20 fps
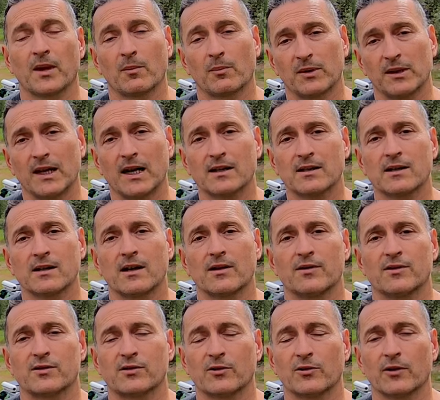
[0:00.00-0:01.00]
But that's
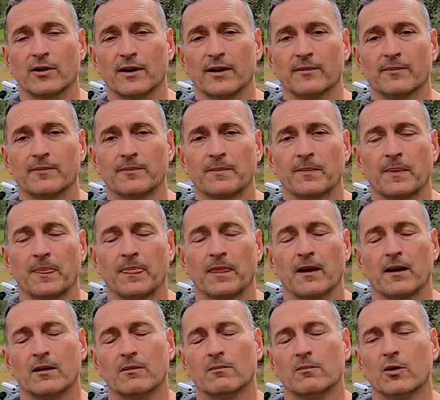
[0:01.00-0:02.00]
another story.
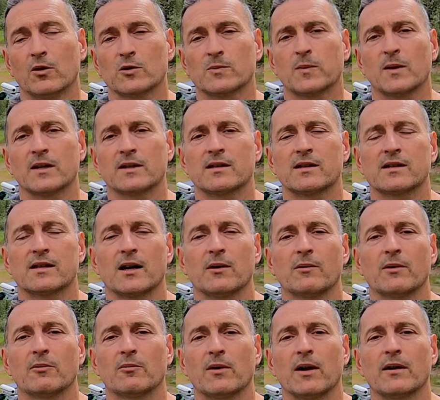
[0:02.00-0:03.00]
Most places that
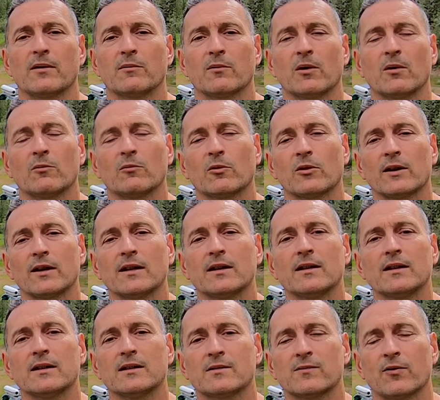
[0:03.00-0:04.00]
we rent when we're
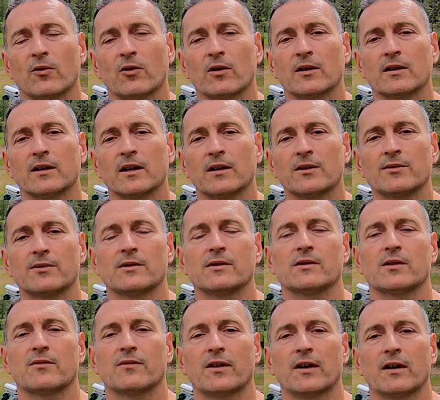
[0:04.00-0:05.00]
in these foreign
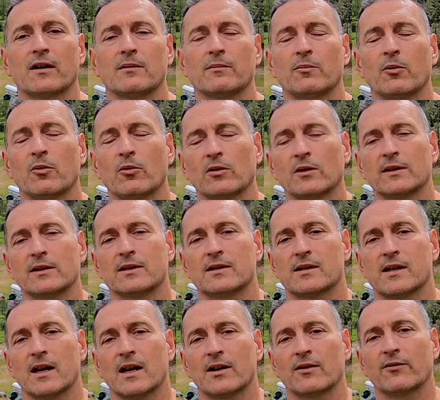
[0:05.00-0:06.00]
countries are very poorly
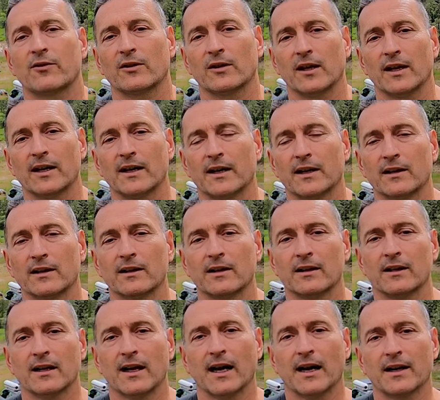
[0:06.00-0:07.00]
designed for lighting,
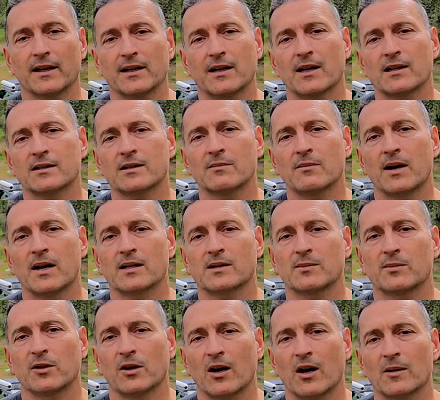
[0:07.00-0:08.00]
and a
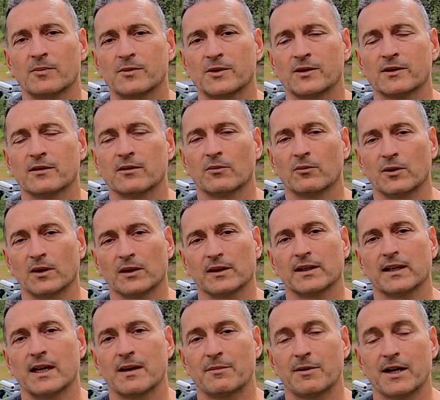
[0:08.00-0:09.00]
customizable option really
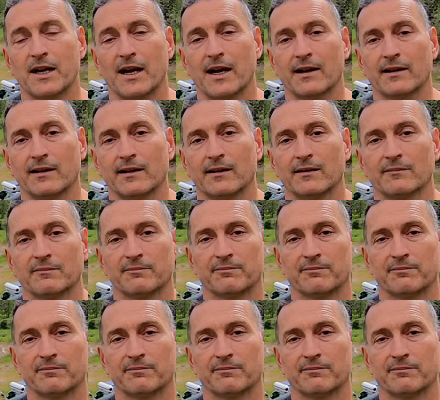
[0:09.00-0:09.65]
came in handy.